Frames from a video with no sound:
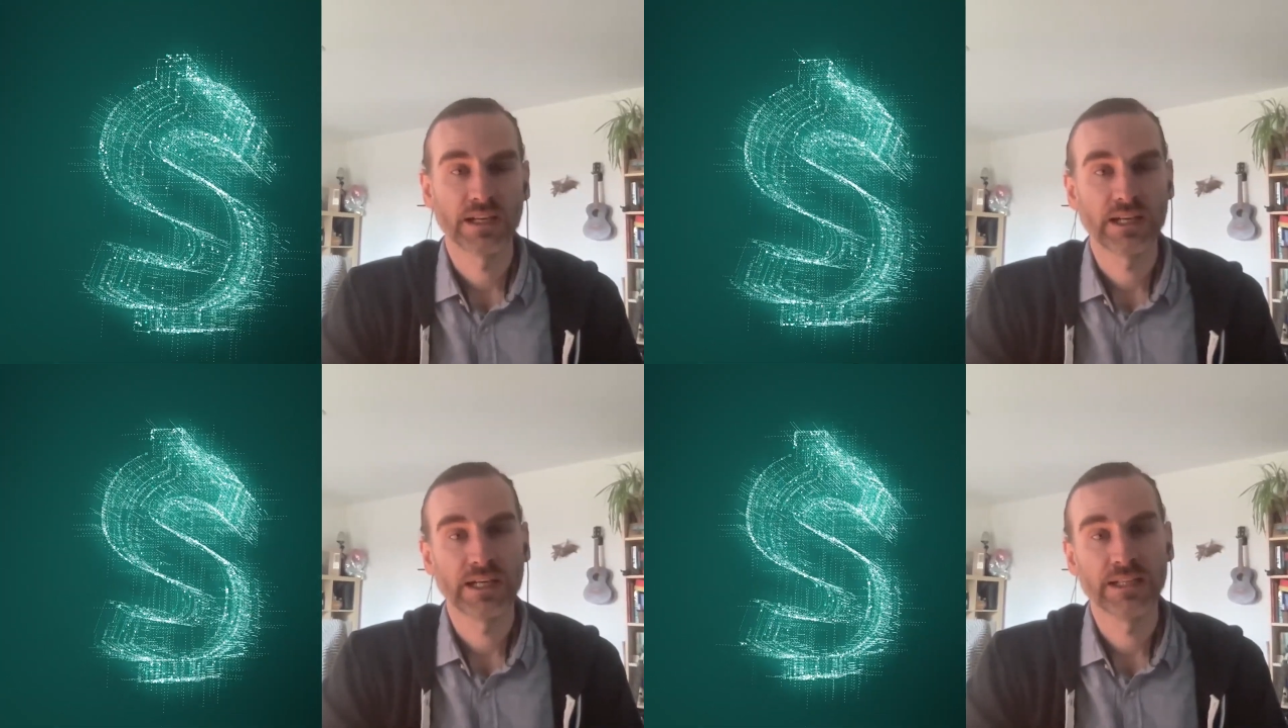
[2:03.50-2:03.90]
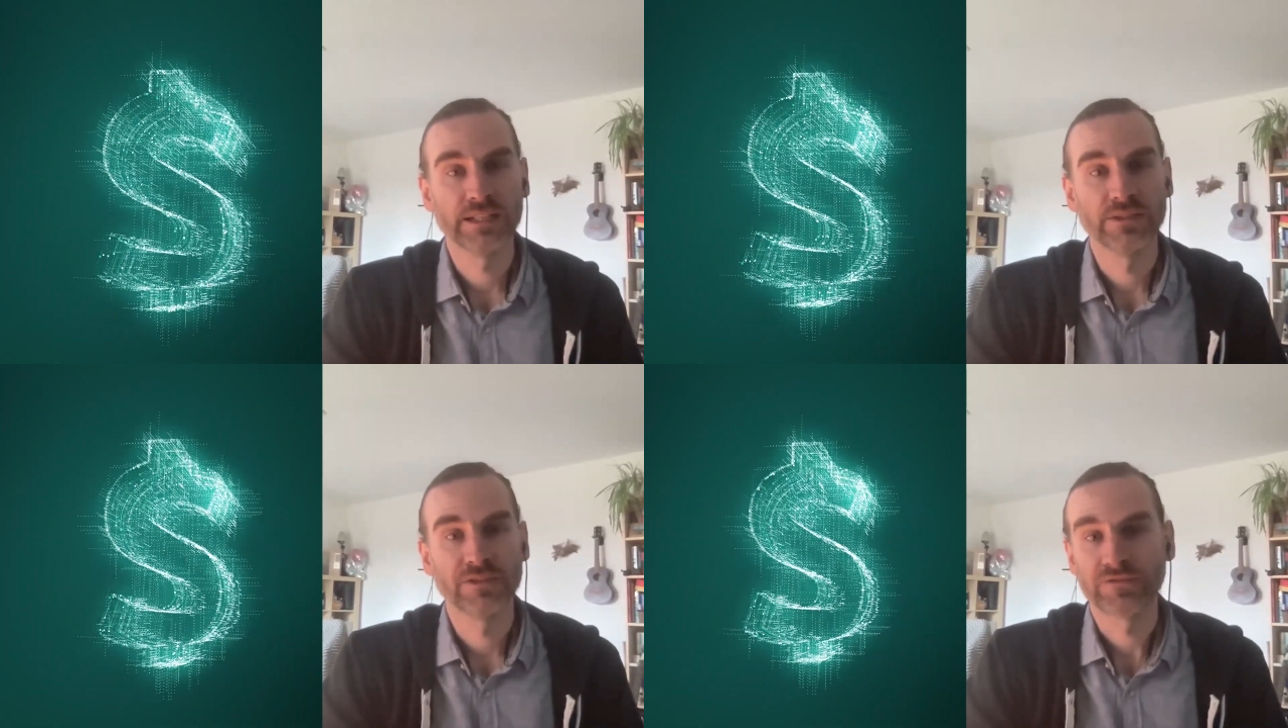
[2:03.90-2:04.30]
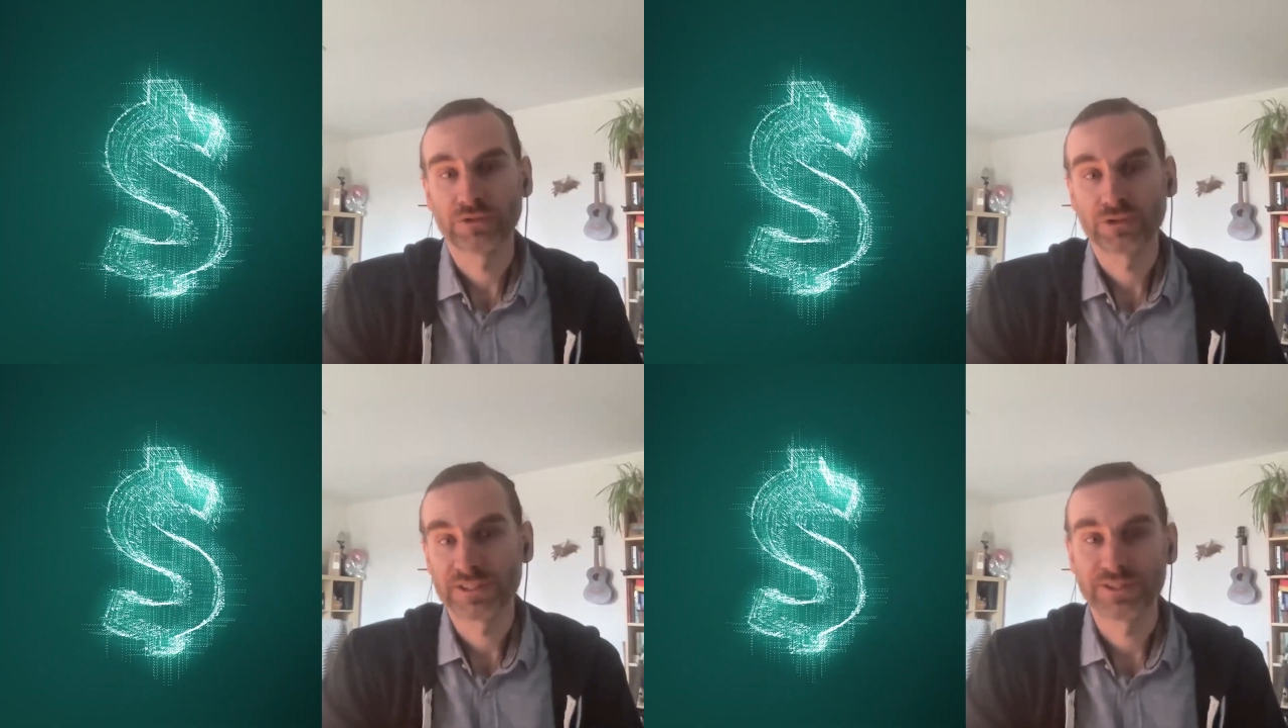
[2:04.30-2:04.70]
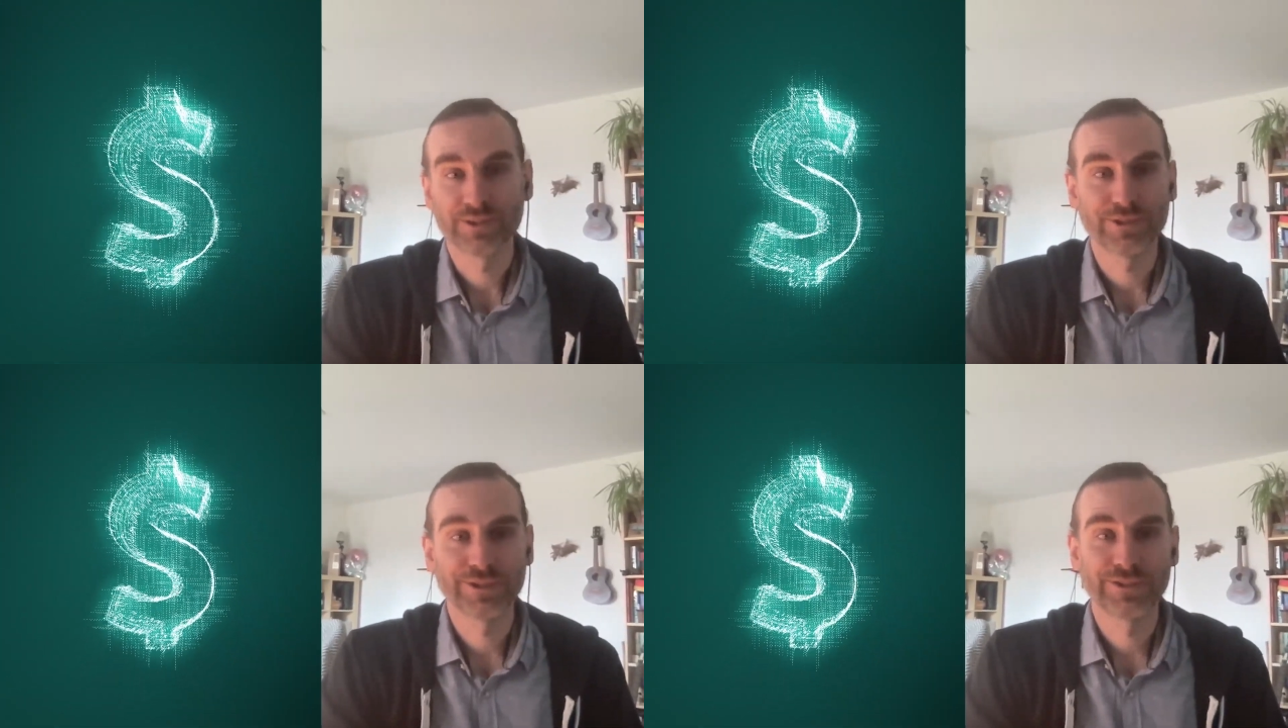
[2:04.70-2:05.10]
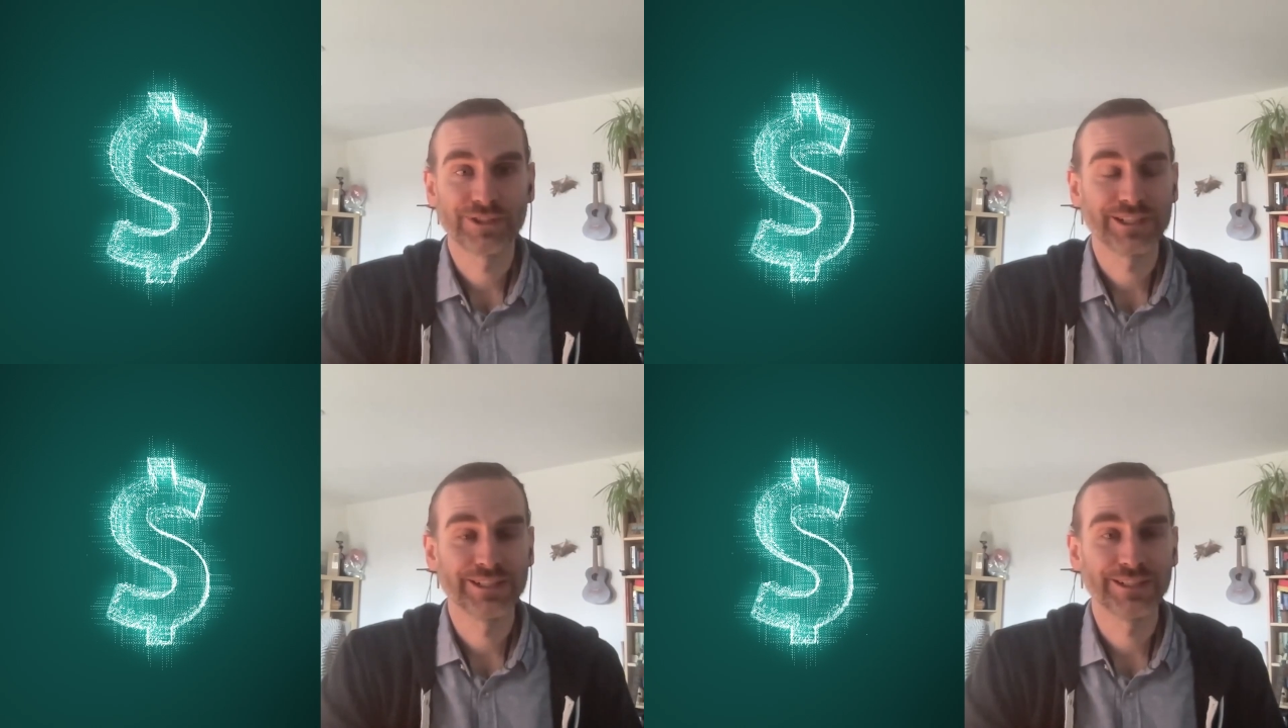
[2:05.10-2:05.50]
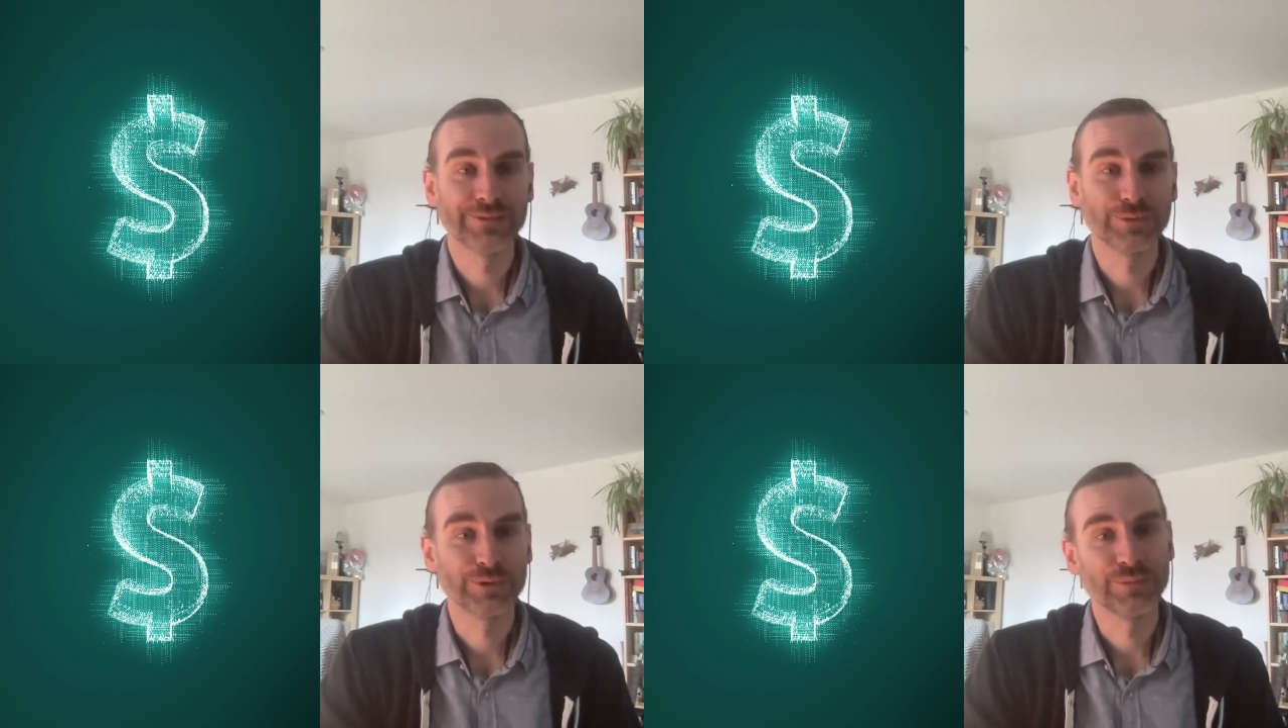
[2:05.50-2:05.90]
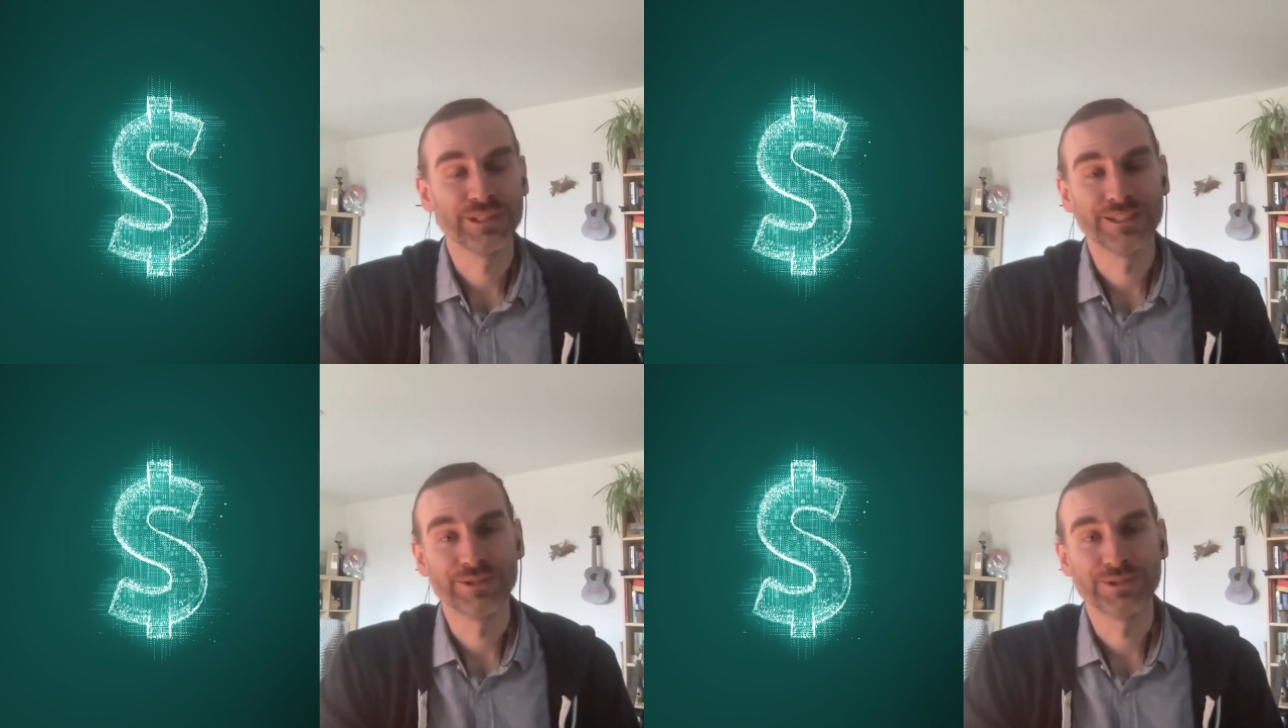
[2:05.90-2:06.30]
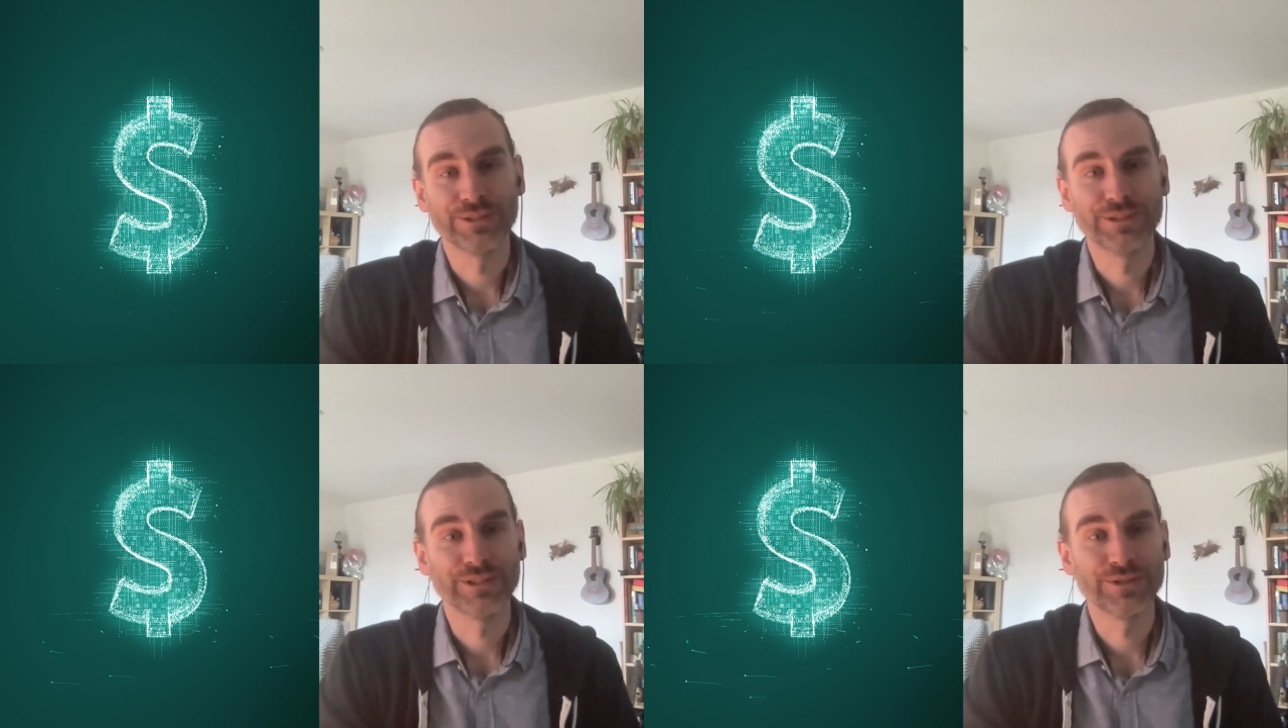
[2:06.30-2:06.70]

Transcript: And of course, the holy grail would be to, uh,